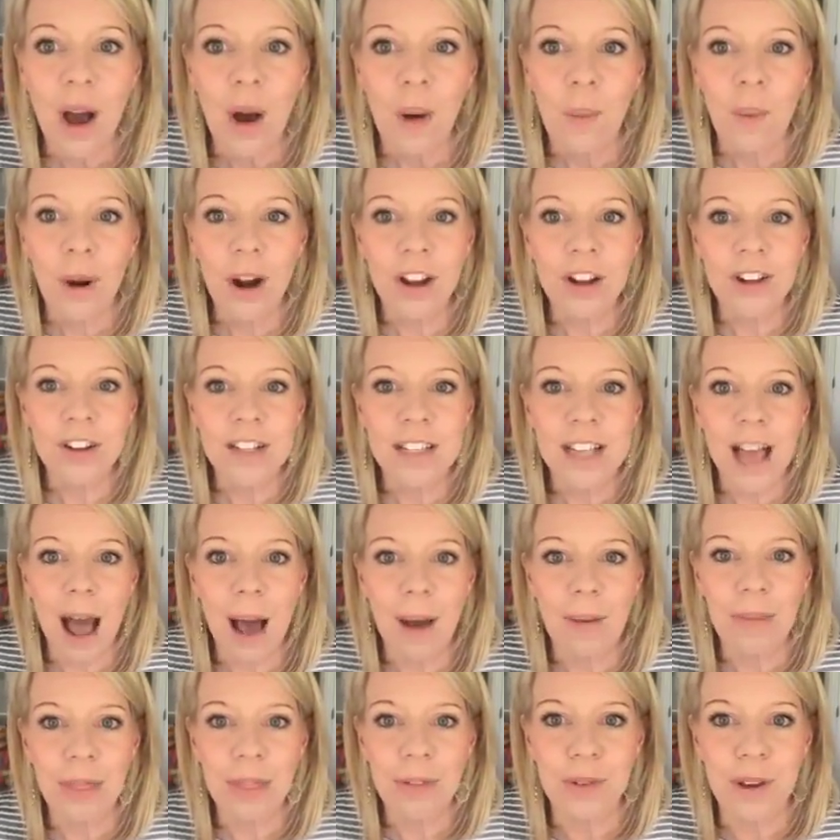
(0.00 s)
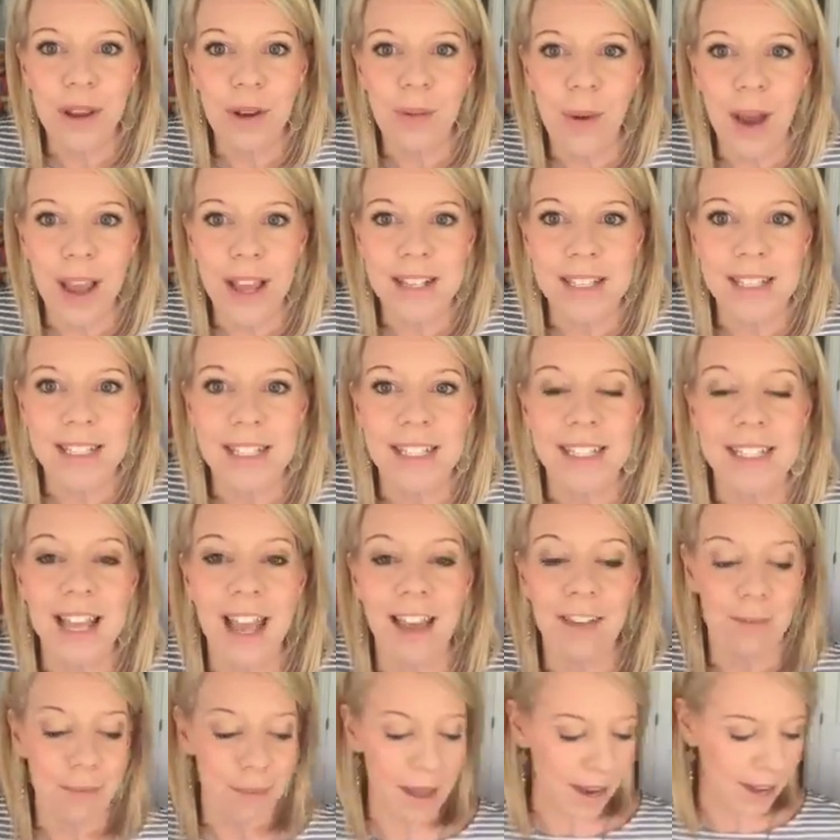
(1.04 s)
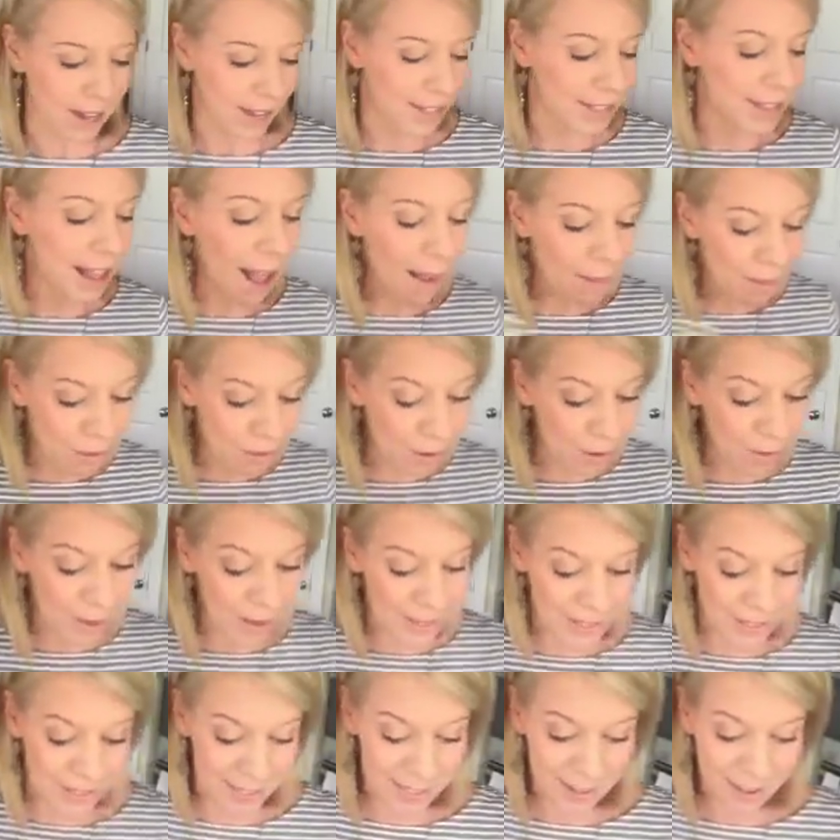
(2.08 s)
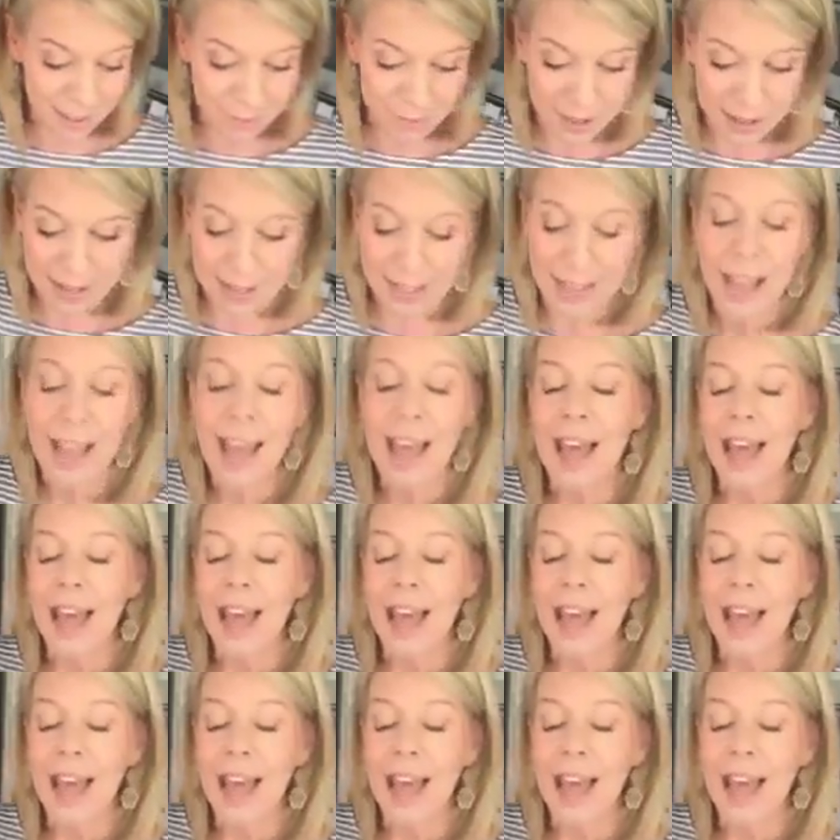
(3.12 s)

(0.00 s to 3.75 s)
What are your top three ways to save money? Top three ways to save money.